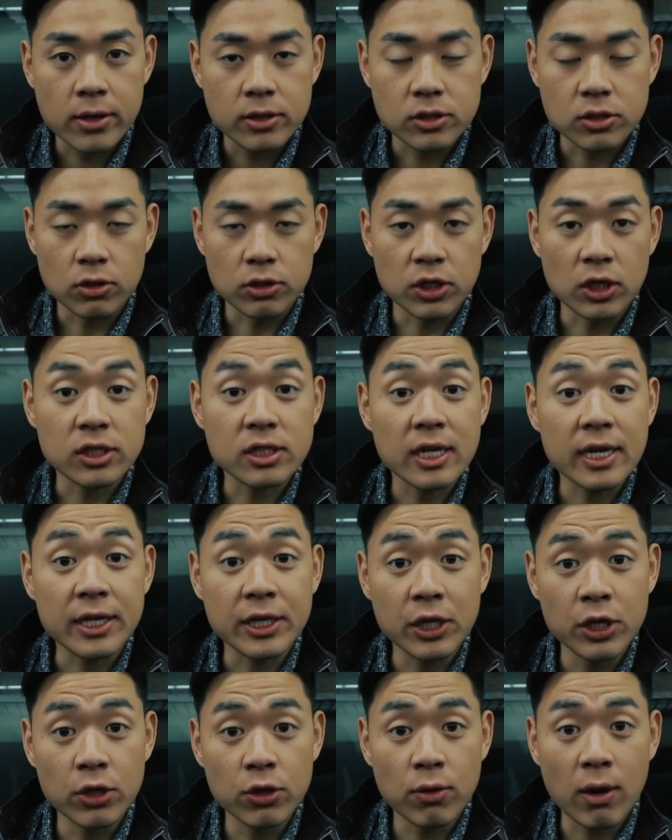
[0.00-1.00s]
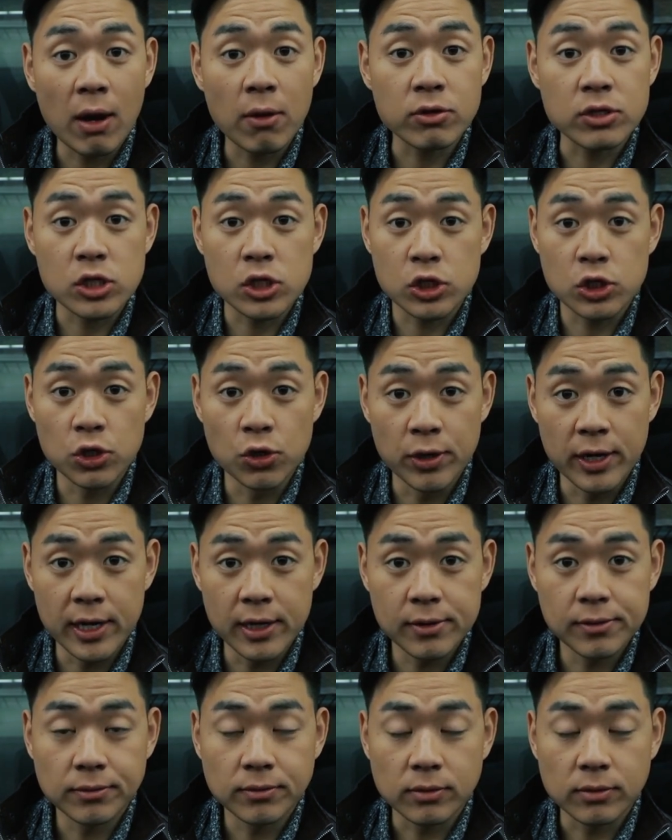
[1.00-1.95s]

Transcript: So just like you, I was a student.